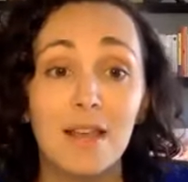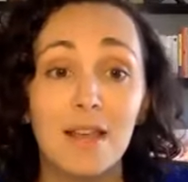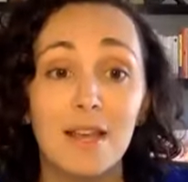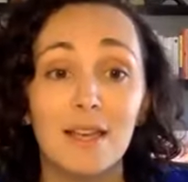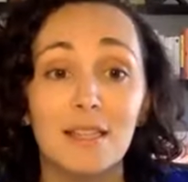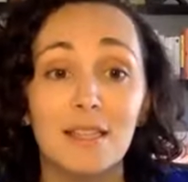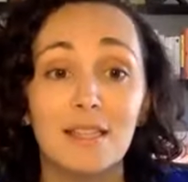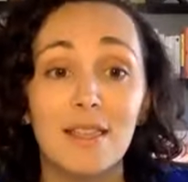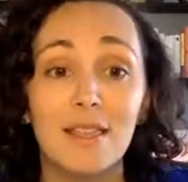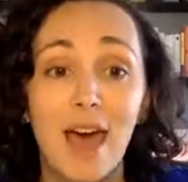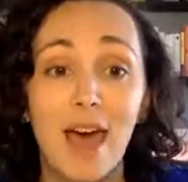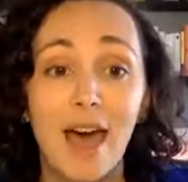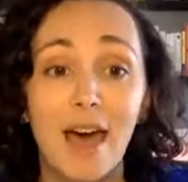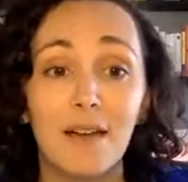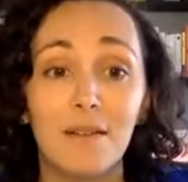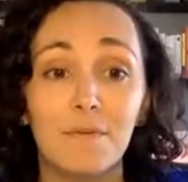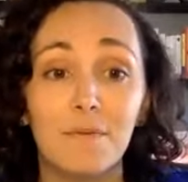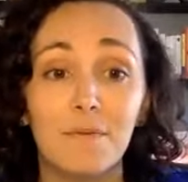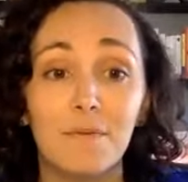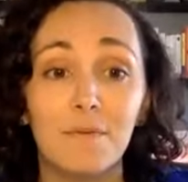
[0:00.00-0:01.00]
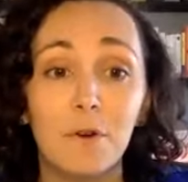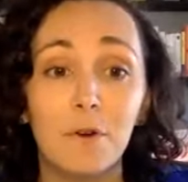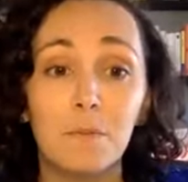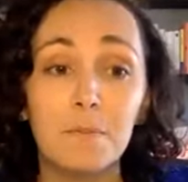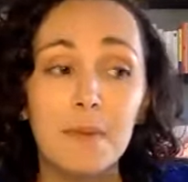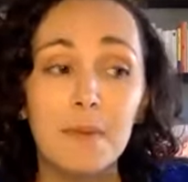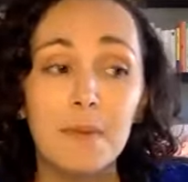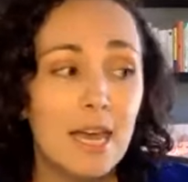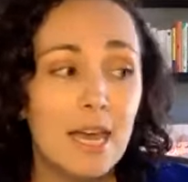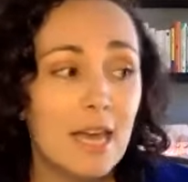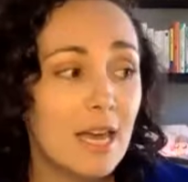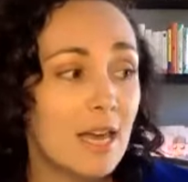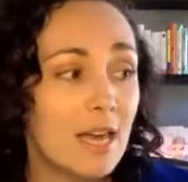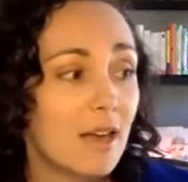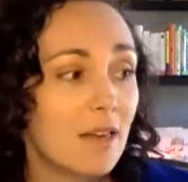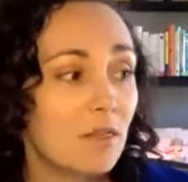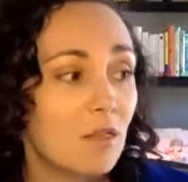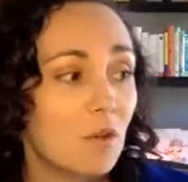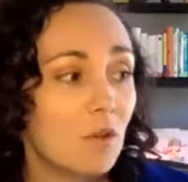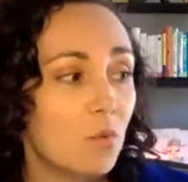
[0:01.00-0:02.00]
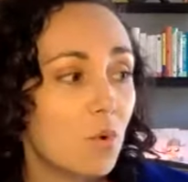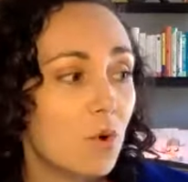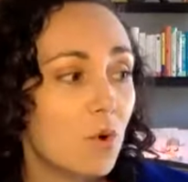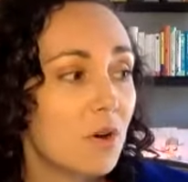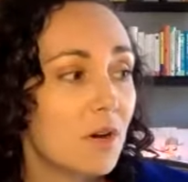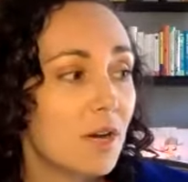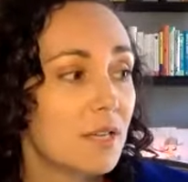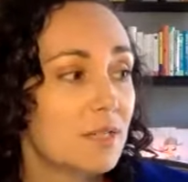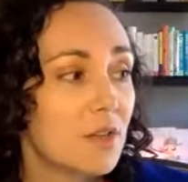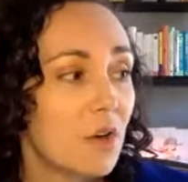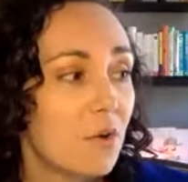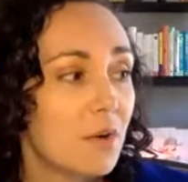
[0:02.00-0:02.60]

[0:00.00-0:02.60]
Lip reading: is that for me, the work has